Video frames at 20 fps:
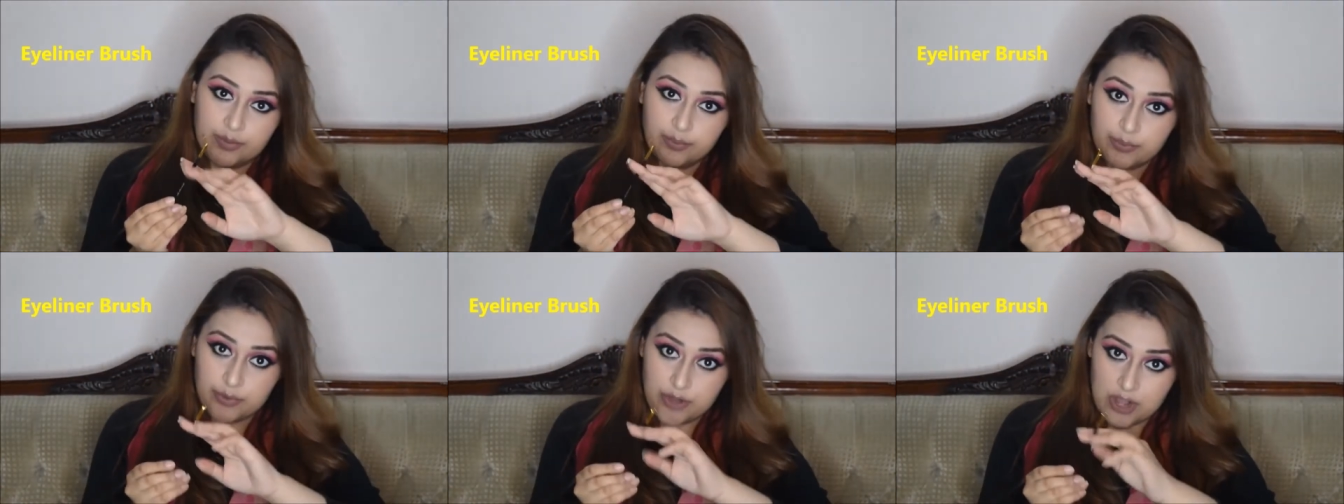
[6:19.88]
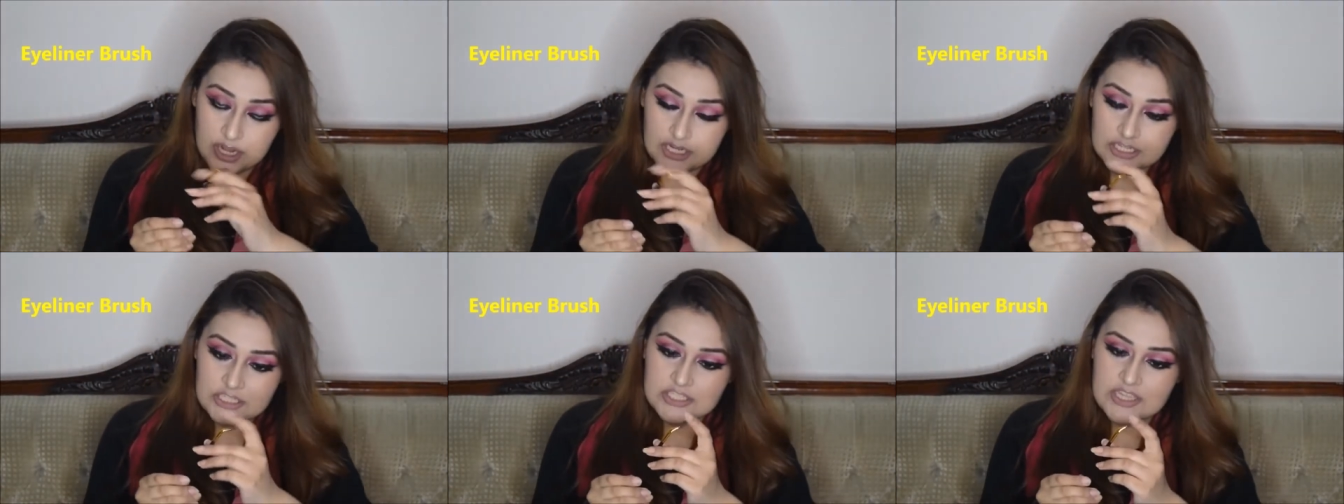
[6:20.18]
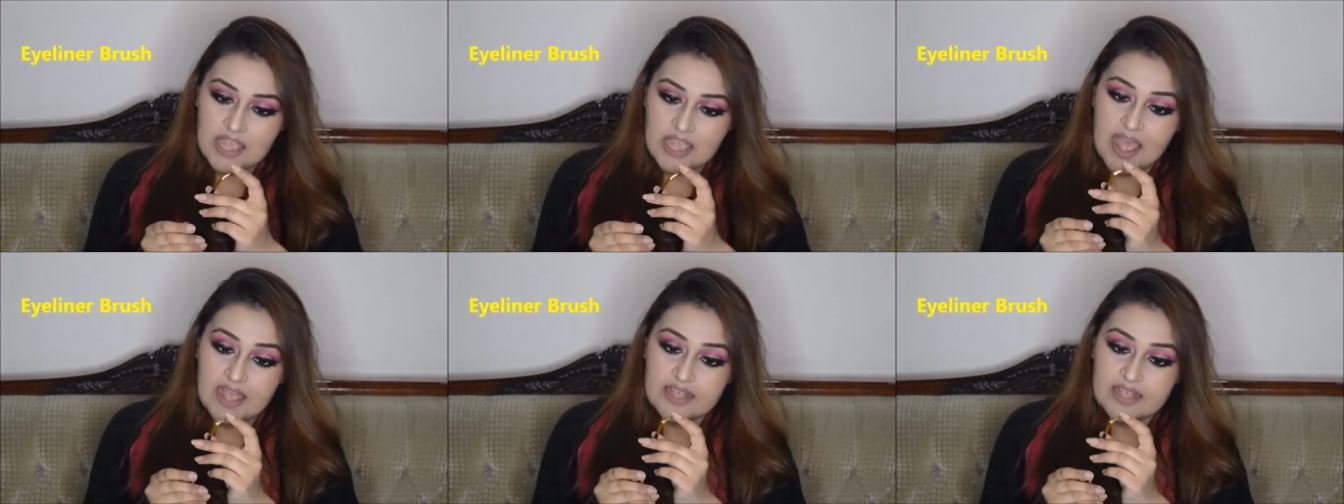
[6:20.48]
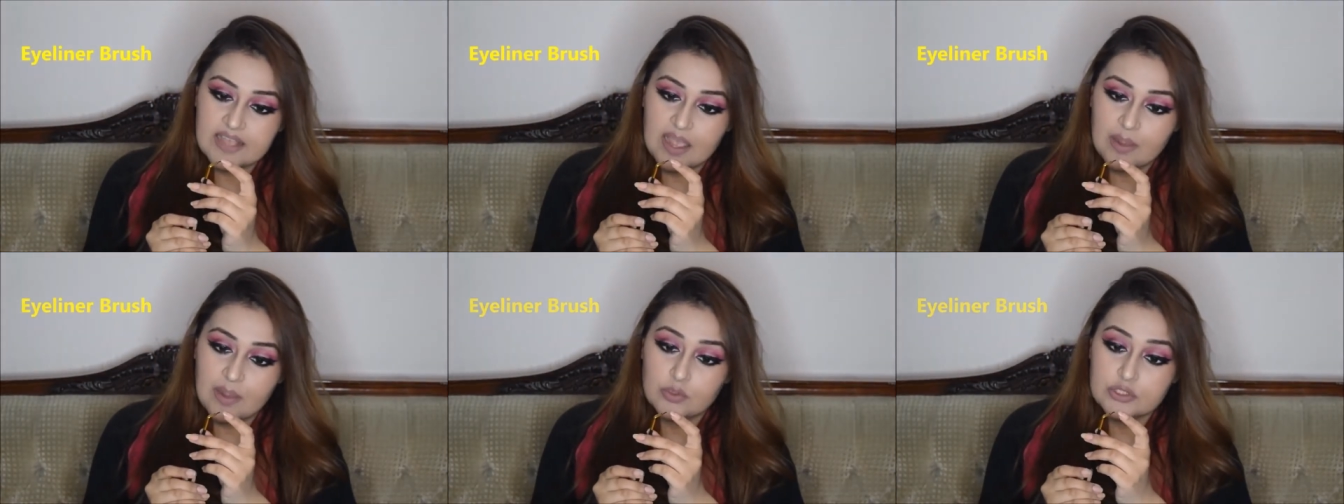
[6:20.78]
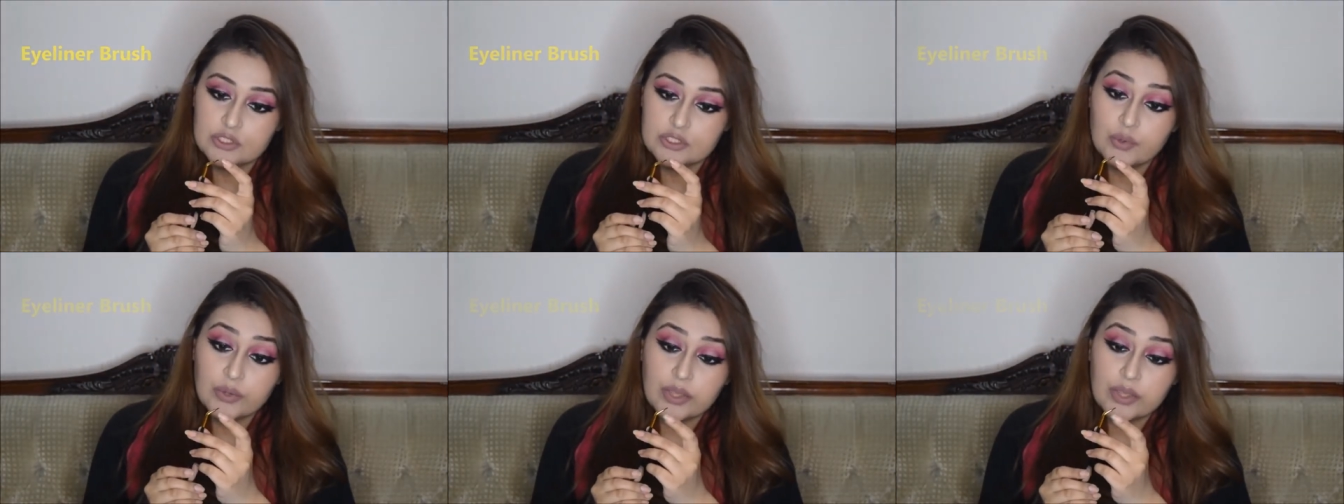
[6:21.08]
brush, as I
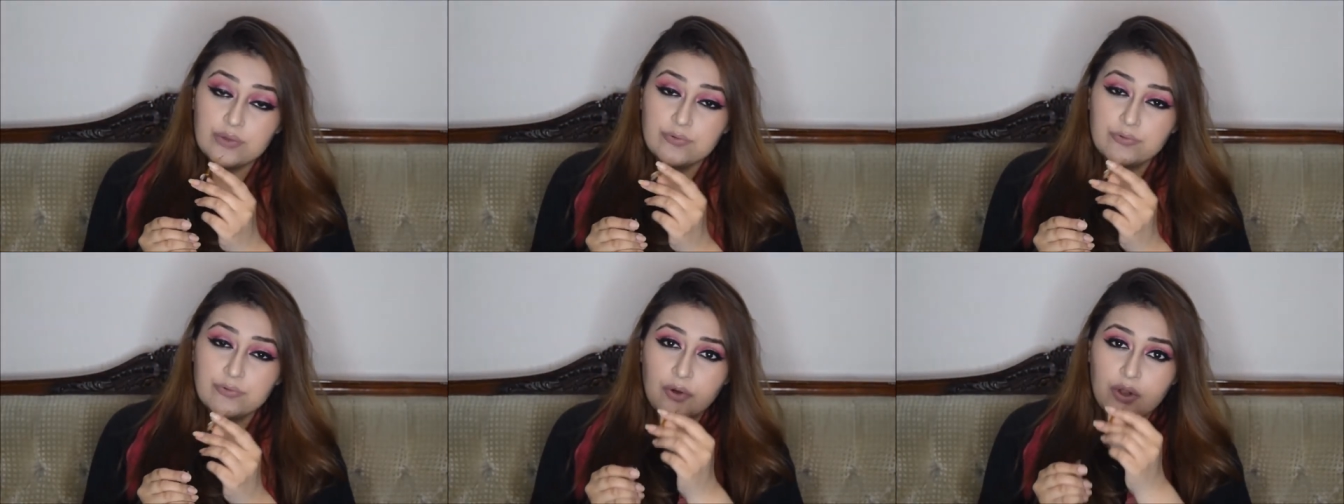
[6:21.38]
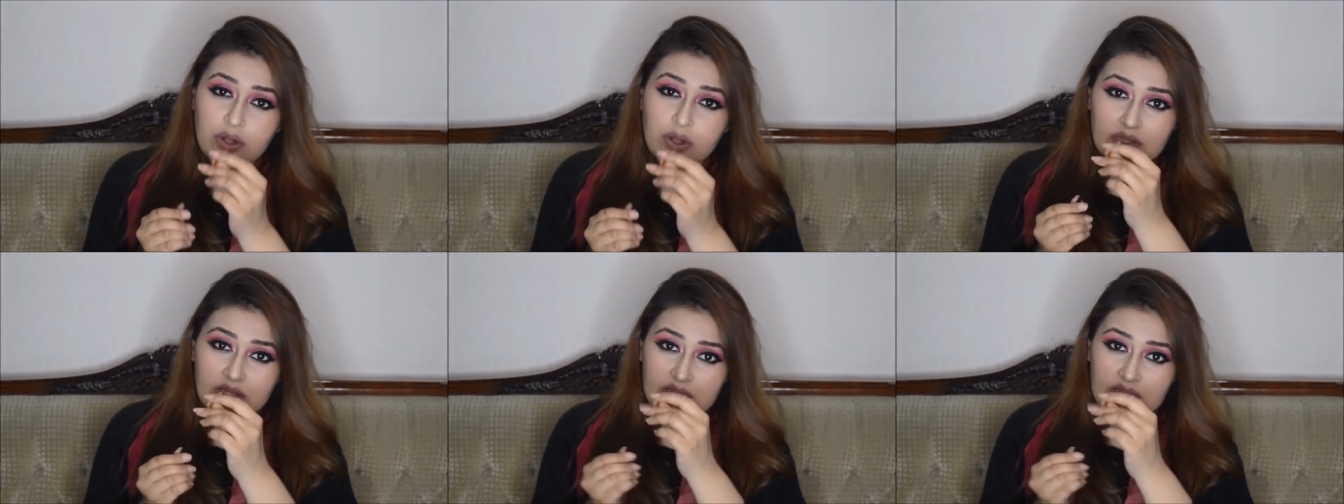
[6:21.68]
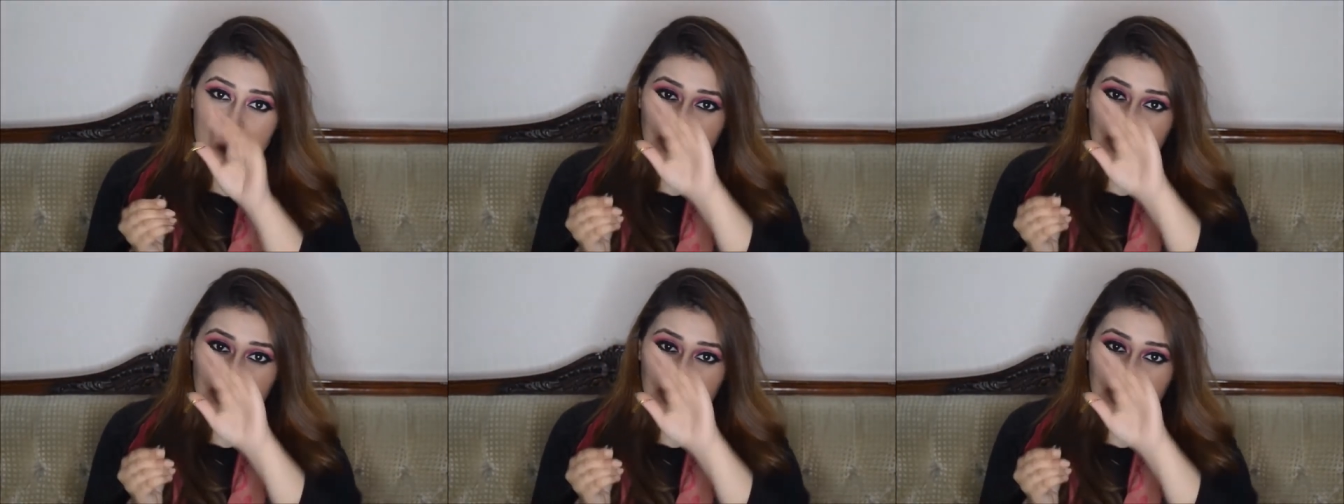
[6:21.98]
was looking for this